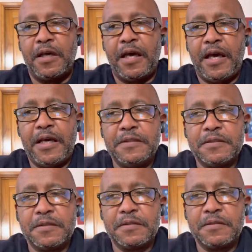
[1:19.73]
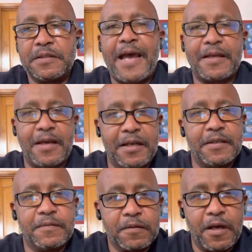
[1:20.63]
And that kind
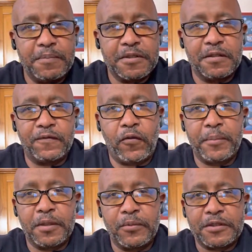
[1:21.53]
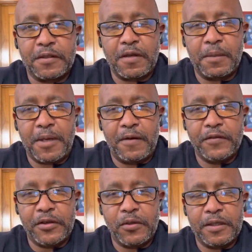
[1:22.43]
of comes in the formula, which I'll talk about
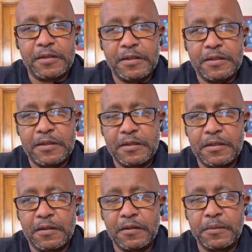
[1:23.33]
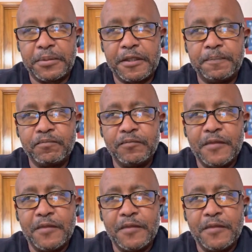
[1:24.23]
very quickly in a little bit.